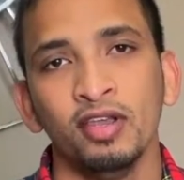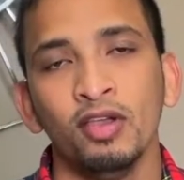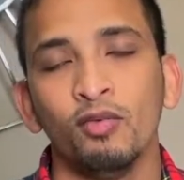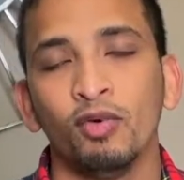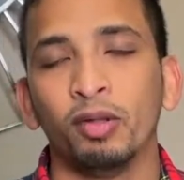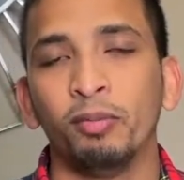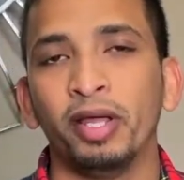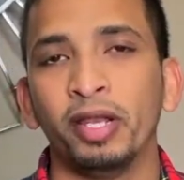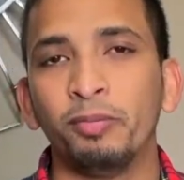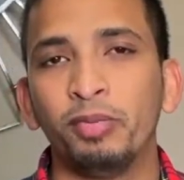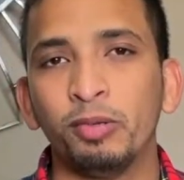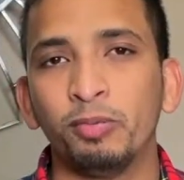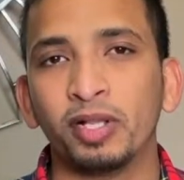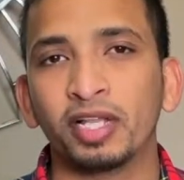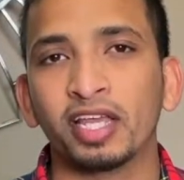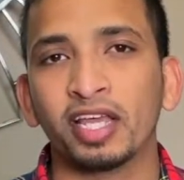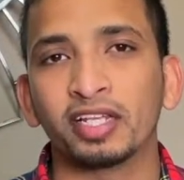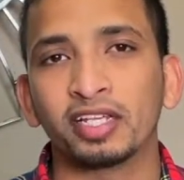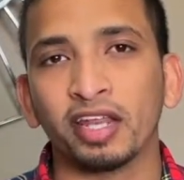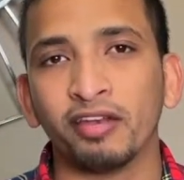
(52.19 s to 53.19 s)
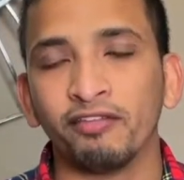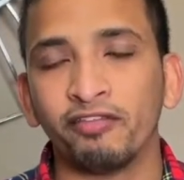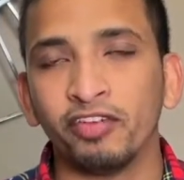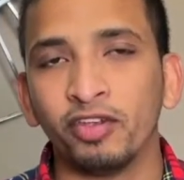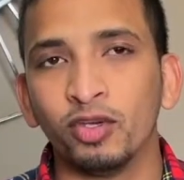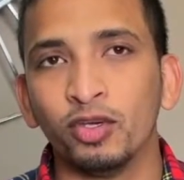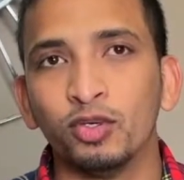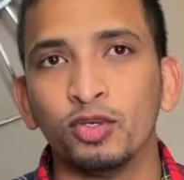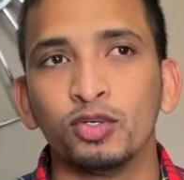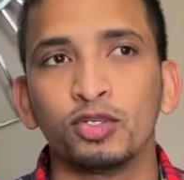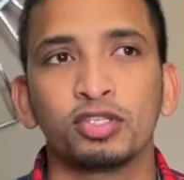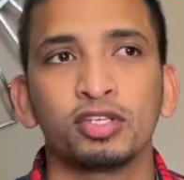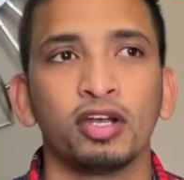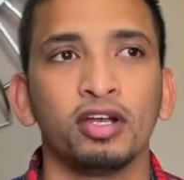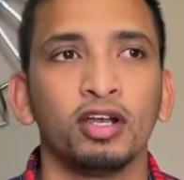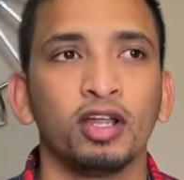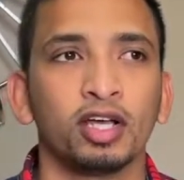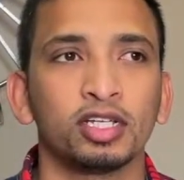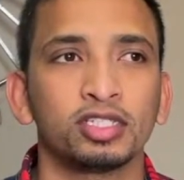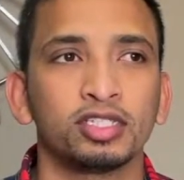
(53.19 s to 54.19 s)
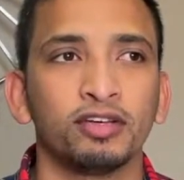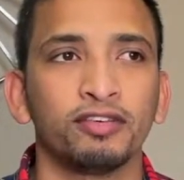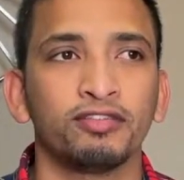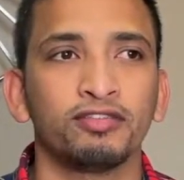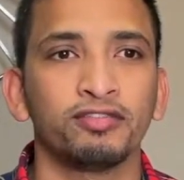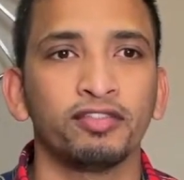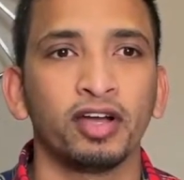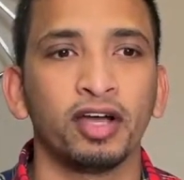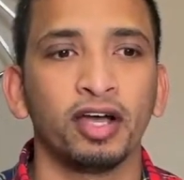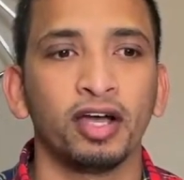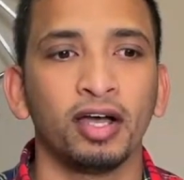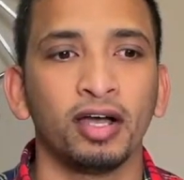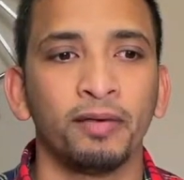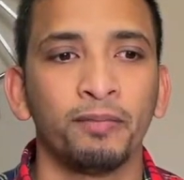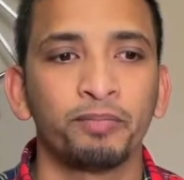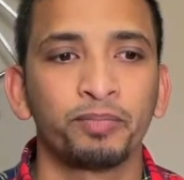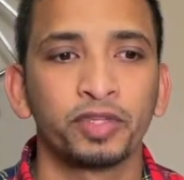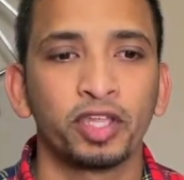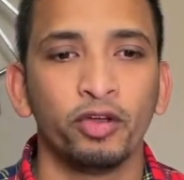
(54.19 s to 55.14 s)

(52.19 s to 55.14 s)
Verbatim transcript: Well, many people get confused. There are lots of uh,